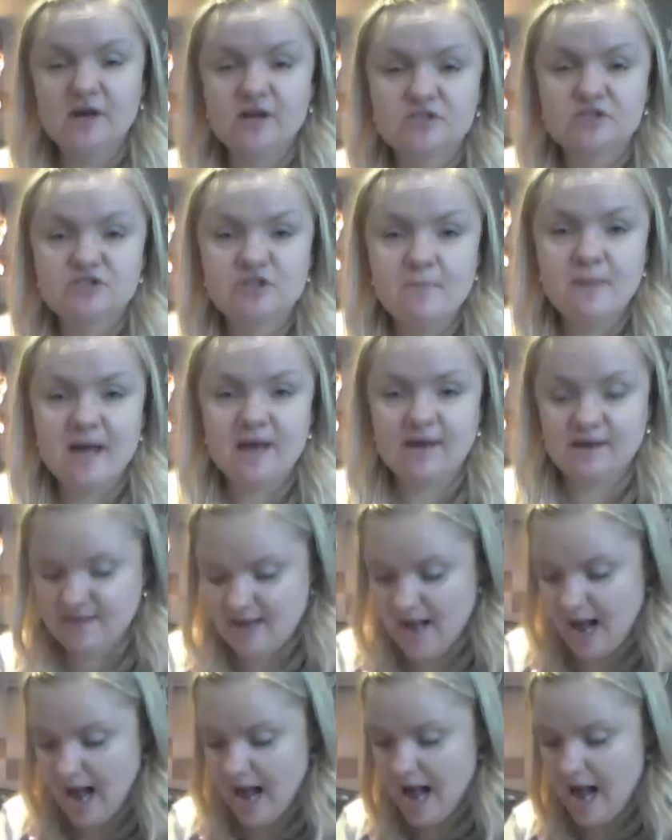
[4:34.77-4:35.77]
to make
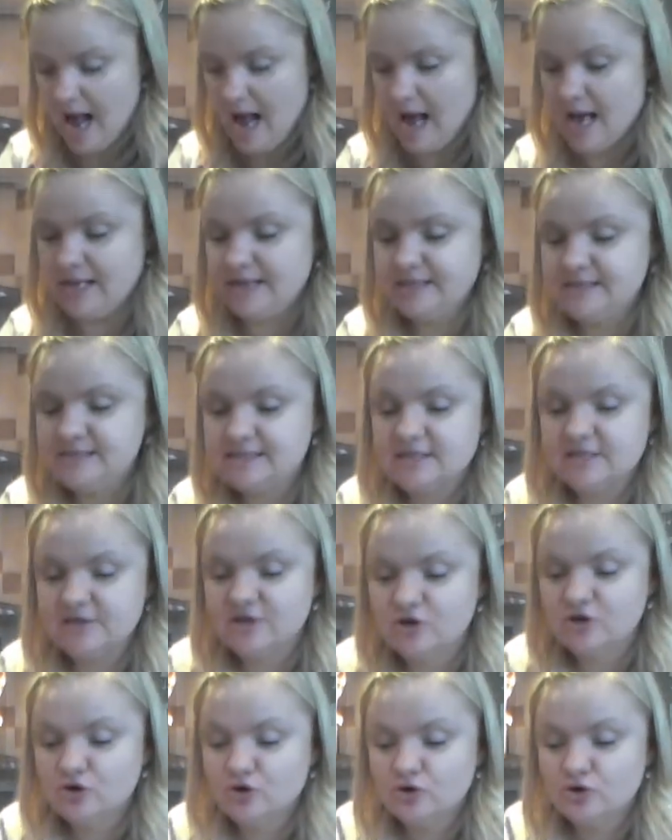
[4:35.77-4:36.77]
the eyes, the
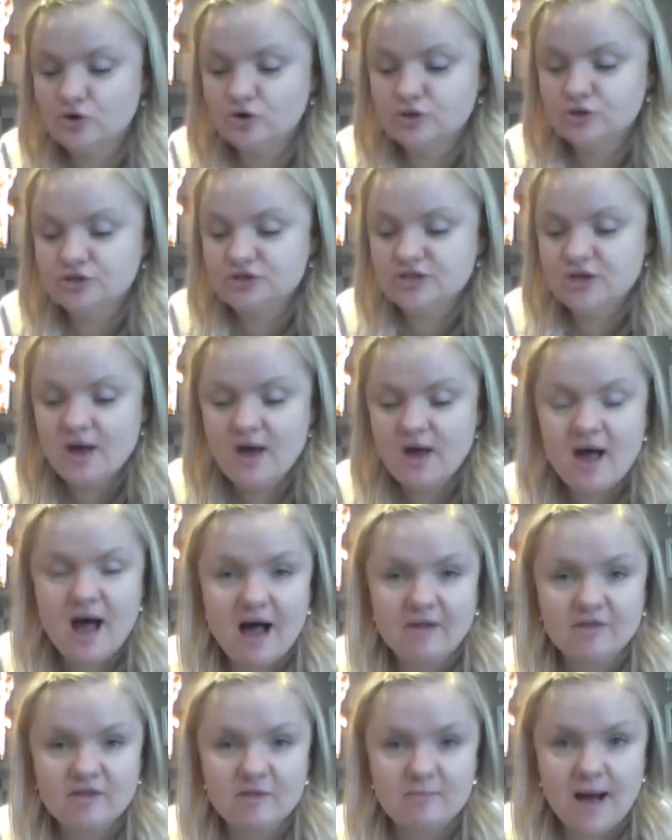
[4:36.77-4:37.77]
nose
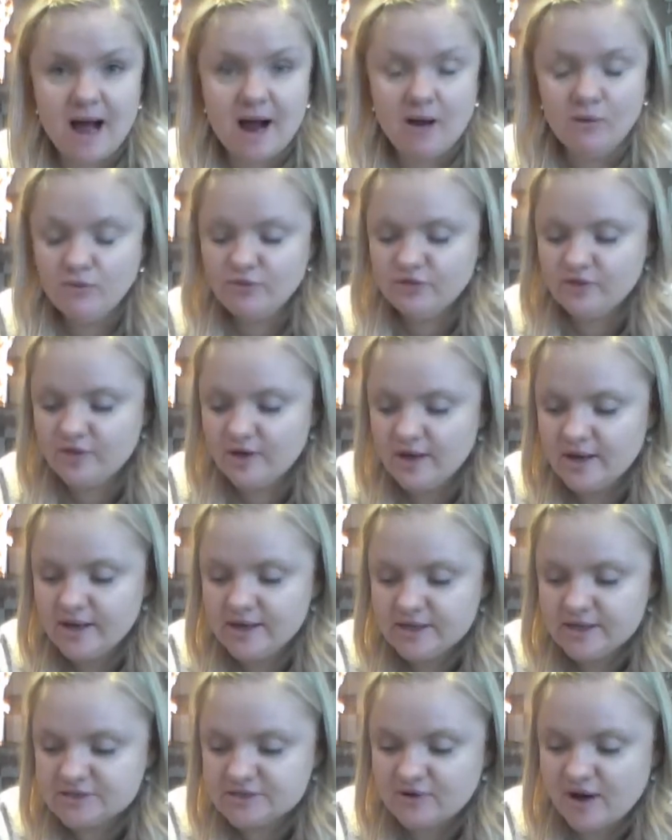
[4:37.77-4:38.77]
and the mouth.
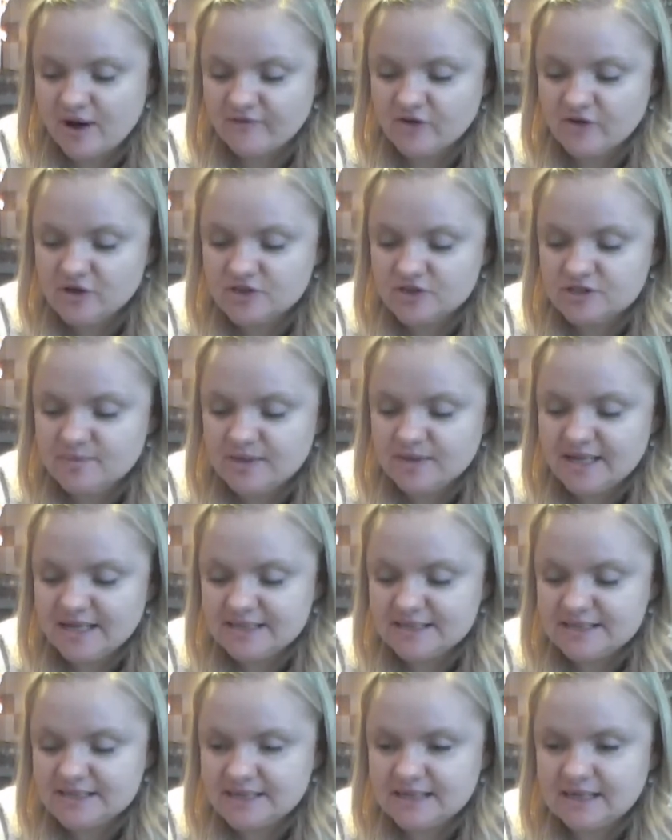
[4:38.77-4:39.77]
So I've got some of
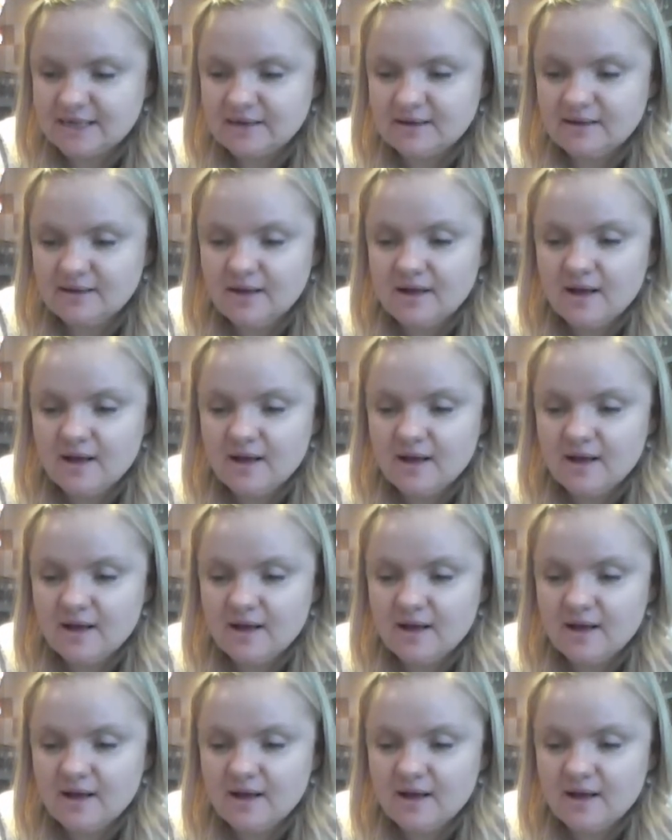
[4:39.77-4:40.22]
these little